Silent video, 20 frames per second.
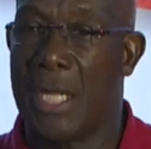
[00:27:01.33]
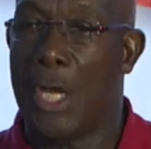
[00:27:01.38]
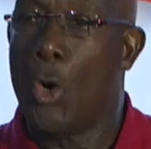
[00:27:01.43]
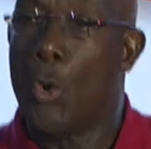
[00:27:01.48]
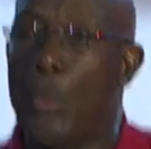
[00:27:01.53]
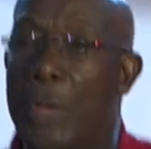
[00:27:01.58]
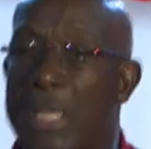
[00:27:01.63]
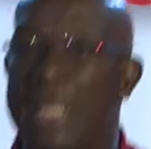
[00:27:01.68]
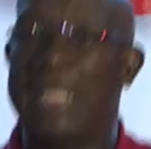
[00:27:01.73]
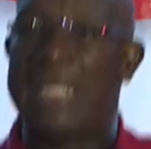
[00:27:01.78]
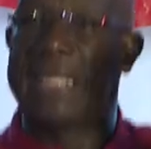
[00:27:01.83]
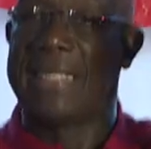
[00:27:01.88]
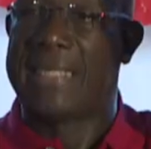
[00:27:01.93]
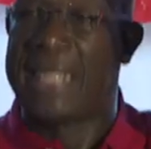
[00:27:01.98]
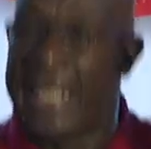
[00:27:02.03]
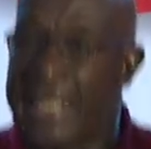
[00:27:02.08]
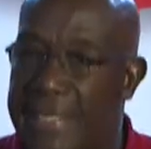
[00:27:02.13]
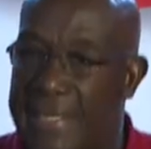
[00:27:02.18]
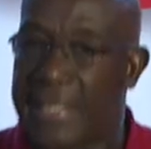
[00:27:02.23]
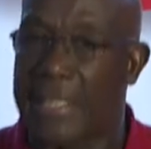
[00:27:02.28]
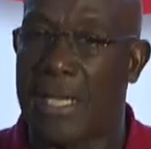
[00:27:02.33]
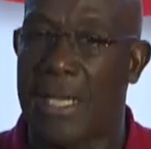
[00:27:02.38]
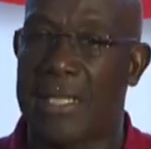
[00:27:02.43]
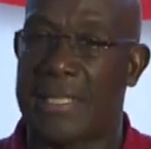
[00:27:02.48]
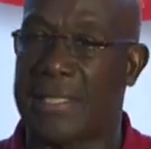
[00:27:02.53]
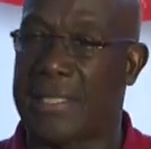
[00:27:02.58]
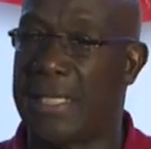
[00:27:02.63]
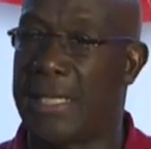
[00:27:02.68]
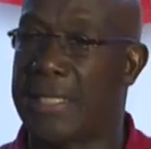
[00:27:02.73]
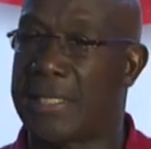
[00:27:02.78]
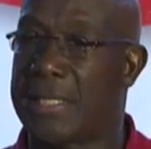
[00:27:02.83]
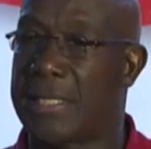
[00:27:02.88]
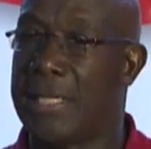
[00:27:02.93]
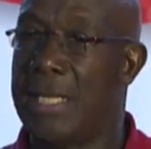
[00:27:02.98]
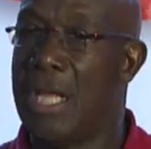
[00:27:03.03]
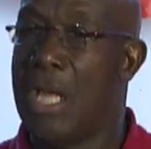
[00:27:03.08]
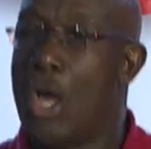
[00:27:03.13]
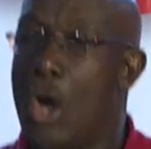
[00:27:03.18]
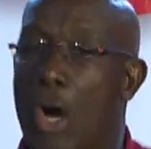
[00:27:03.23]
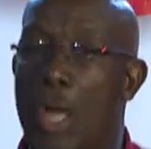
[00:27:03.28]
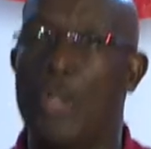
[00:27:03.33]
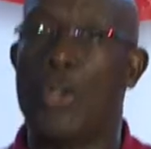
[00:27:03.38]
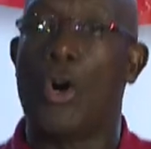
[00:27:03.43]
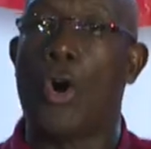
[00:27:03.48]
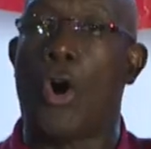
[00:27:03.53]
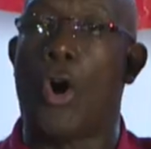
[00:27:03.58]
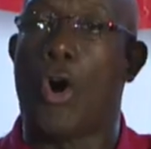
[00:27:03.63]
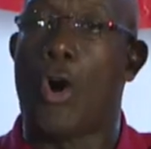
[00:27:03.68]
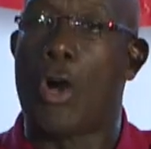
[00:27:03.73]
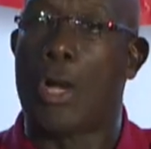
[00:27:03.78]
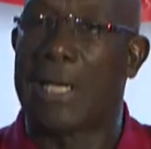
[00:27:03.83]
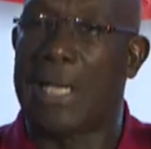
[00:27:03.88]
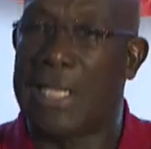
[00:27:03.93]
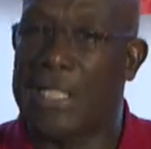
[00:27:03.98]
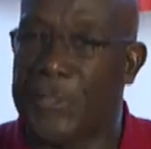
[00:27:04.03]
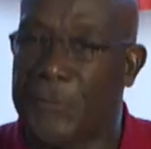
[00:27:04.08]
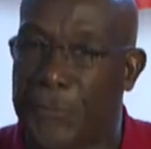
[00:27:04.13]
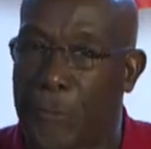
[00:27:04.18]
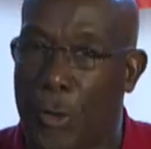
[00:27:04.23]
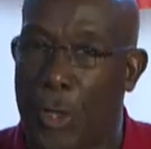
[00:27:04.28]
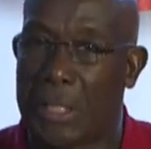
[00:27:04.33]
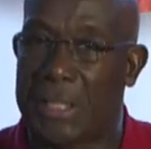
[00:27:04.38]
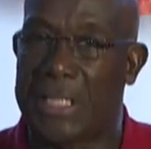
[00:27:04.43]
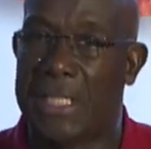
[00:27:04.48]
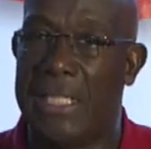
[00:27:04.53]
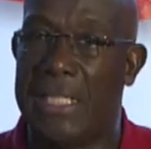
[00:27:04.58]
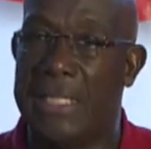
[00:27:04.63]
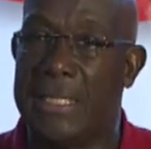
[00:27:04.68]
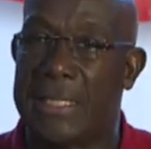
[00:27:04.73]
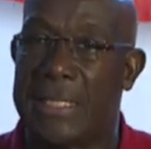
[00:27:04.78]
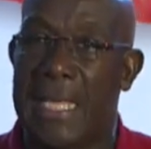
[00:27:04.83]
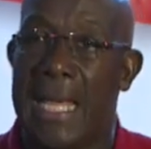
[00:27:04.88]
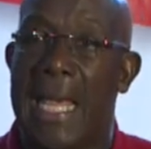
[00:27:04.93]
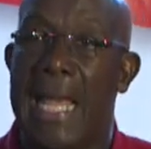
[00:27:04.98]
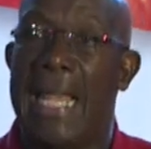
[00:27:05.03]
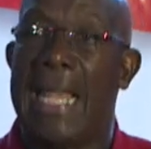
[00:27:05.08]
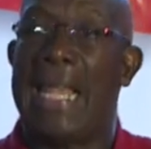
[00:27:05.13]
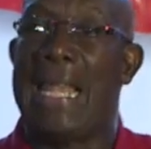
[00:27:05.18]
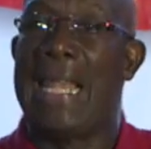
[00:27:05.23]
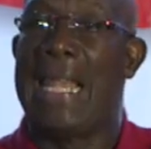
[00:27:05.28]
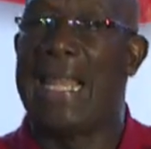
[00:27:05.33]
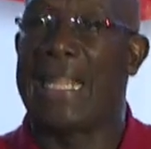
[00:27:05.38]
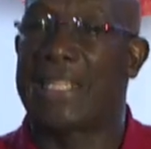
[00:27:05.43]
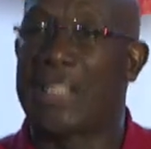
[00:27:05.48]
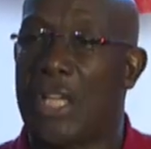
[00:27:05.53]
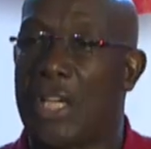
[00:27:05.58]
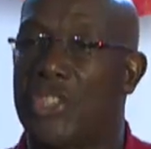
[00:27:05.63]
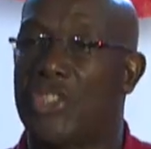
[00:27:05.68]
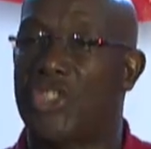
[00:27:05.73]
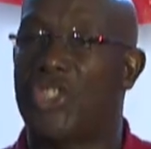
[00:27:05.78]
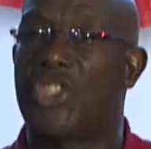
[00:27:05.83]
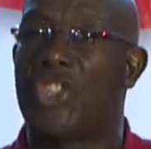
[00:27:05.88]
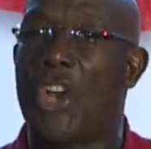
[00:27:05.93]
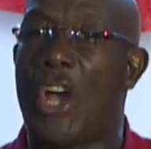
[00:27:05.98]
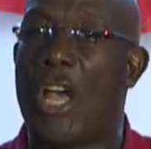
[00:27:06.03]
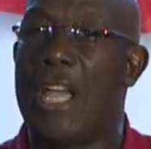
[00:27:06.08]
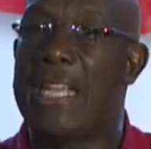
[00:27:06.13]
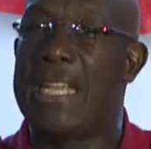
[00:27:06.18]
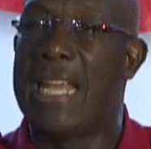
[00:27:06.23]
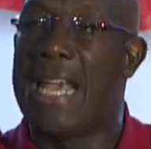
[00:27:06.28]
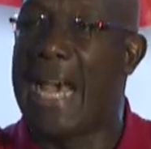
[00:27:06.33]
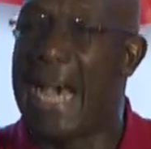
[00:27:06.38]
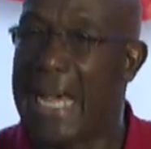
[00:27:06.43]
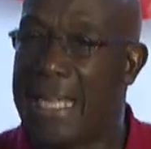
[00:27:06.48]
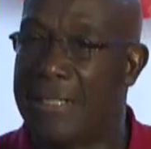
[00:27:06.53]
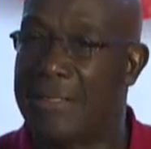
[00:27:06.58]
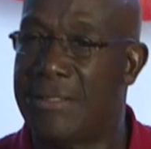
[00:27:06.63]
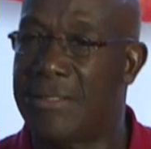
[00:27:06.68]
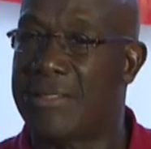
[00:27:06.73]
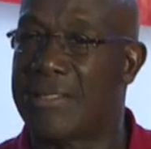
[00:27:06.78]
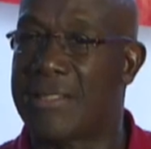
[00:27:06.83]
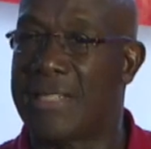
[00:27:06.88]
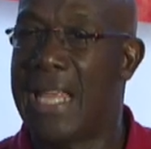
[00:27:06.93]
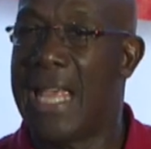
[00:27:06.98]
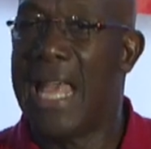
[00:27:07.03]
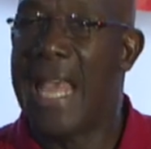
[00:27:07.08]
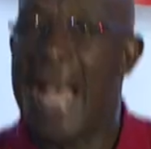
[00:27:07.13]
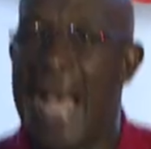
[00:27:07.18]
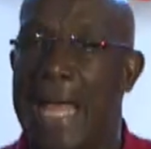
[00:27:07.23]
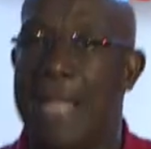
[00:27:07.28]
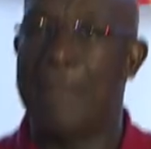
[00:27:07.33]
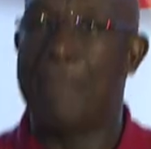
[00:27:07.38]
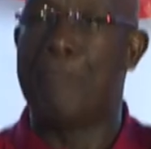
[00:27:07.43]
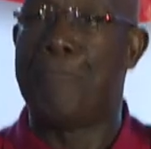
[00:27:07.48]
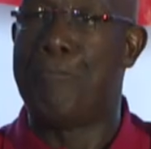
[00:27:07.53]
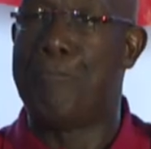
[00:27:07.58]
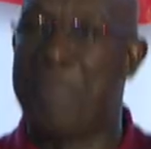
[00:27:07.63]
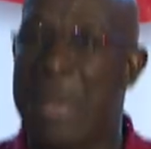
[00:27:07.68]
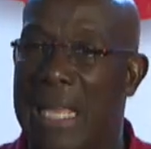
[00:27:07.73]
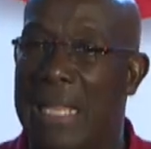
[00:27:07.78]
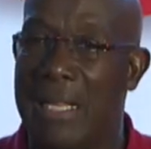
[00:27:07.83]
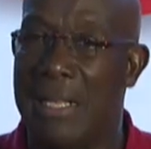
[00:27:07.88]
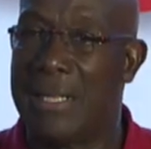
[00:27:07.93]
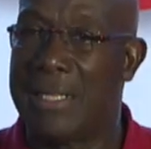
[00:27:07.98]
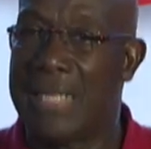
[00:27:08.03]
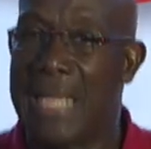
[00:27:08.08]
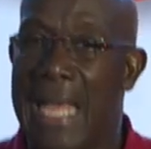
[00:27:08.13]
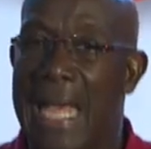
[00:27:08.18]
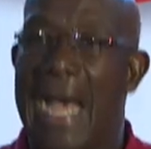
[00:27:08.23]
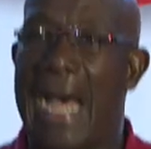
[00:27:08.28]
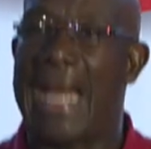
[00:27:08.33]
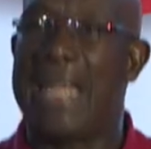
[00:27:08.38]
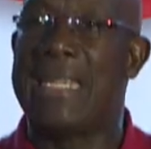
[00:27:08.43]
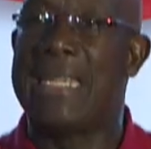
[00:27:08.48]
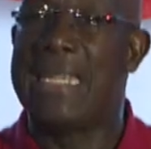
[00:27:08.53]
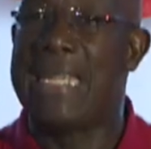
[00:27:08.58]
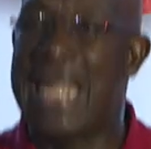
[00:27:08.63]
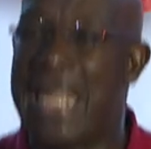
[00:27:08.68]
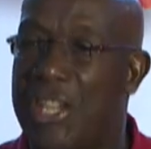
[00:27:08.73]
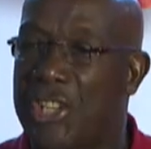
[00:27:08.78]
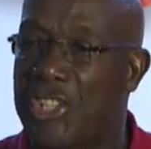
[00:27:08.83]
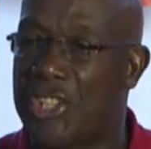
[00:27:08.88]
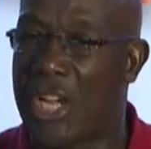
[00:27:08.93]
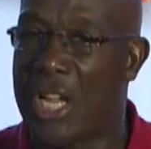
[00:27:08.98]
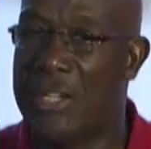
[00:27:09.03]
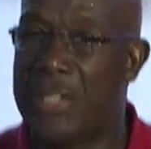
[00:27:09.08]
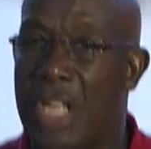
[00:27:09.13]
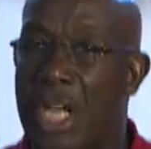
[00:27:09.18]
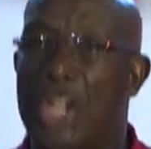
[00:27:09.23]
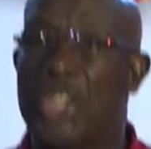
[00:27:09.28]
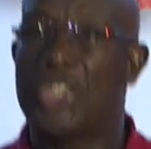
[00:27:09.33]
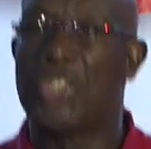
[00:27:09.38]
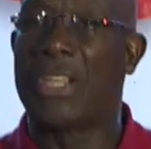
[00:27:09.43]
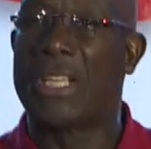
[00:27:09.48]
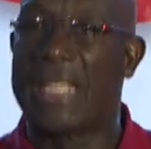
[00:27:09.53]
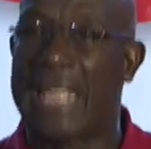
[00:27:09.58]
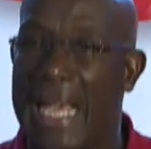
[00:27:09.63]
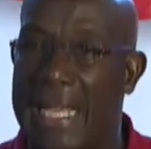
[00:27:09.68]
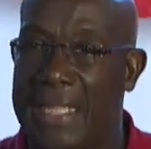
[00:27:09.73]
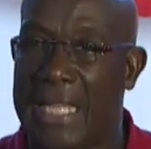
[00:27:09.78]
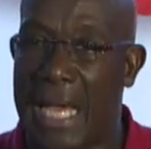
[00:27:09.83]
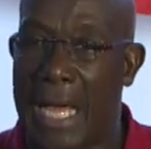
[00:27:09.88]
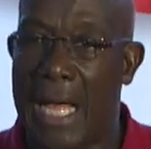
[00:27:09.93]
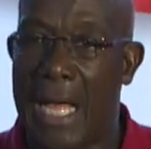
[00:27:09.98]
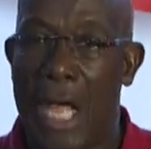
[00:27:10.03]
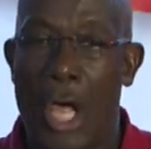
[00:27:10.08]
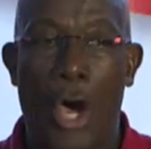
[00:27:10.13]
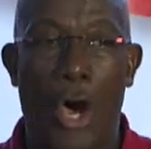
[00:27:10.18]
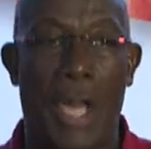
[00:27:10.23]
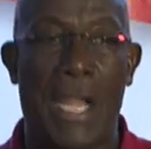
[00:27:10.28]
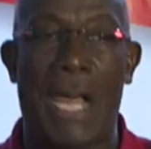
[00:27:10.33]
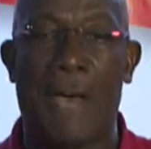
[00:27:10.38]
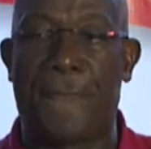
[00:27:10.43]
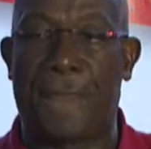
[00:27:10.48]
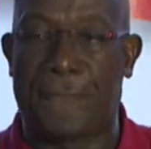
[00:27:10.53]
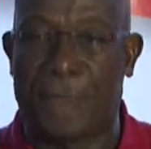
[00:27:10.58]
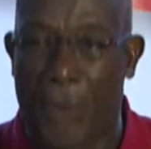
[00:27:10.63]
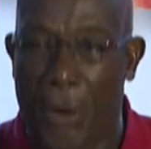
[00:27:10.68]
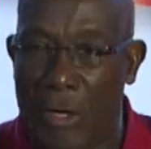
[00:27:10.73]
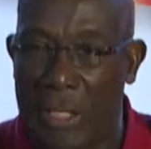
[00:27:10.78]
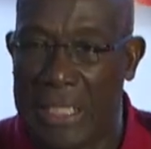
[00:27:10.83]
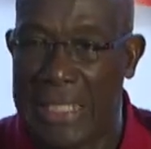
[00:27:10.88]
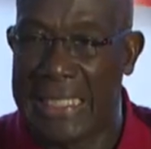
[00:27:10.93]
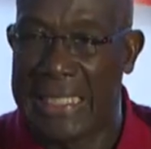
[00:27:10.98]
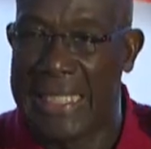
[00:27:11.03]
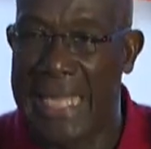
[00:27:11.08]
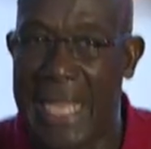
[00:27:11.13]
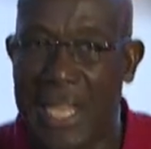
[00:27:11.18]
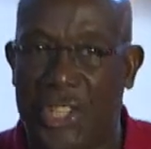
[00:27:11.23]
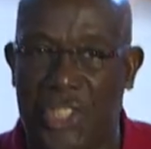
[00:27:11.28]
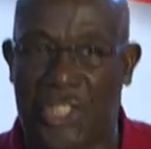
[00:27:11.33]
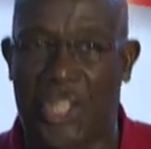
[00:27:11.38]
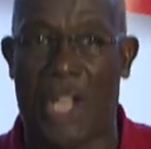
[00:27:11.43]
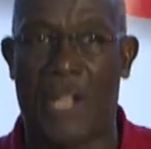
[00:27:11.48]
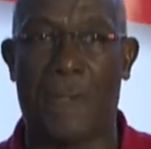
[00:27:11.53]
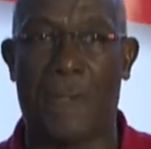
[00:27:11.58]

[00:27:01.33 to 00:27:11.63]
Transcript: We discussed it. On August 14th, let us join hands and build a nation together on a foundation